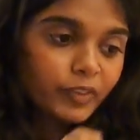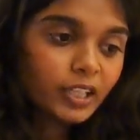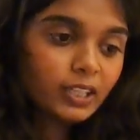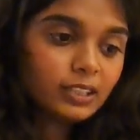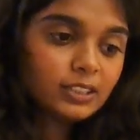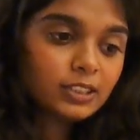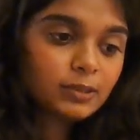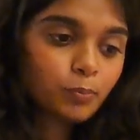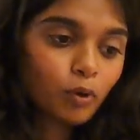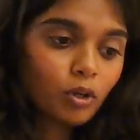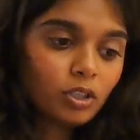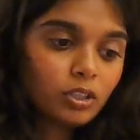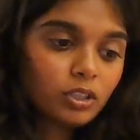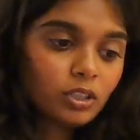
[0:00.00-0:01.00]
his
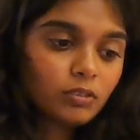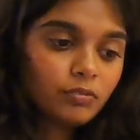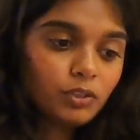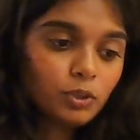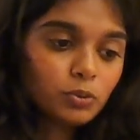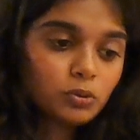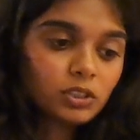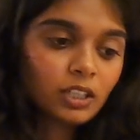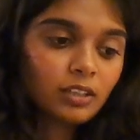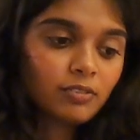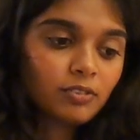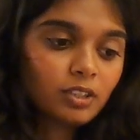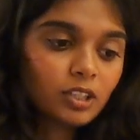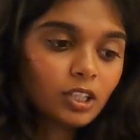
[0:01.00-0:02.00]
political views and
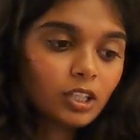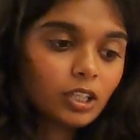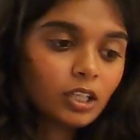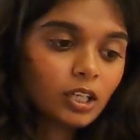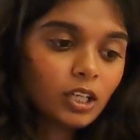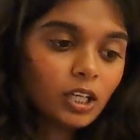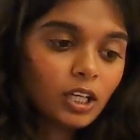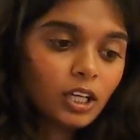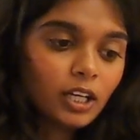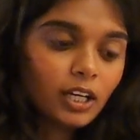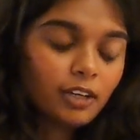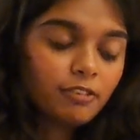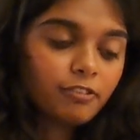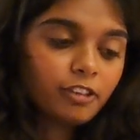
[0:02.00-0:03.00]
everything,
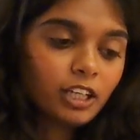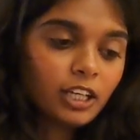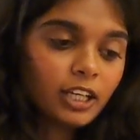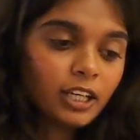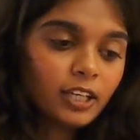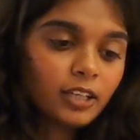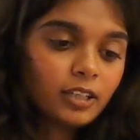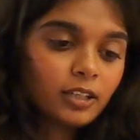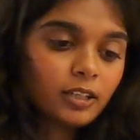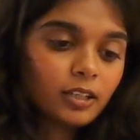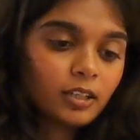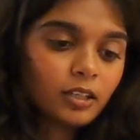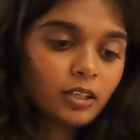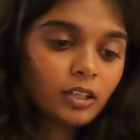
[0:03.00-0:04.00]
I feel like
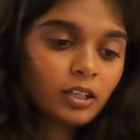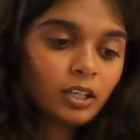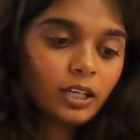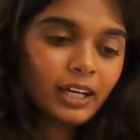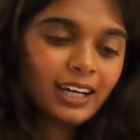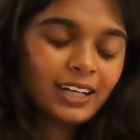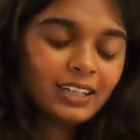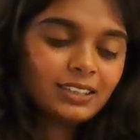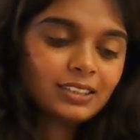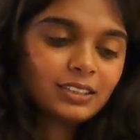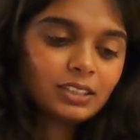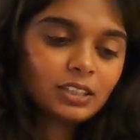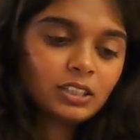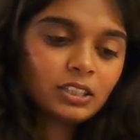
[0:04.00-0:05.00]

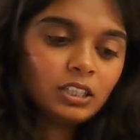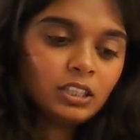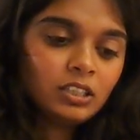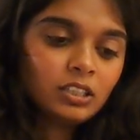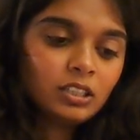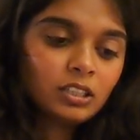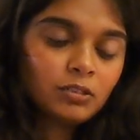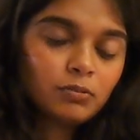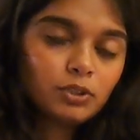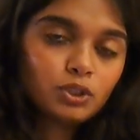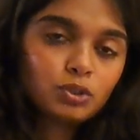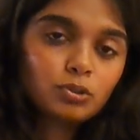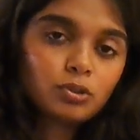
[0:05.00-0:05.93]
as a reader we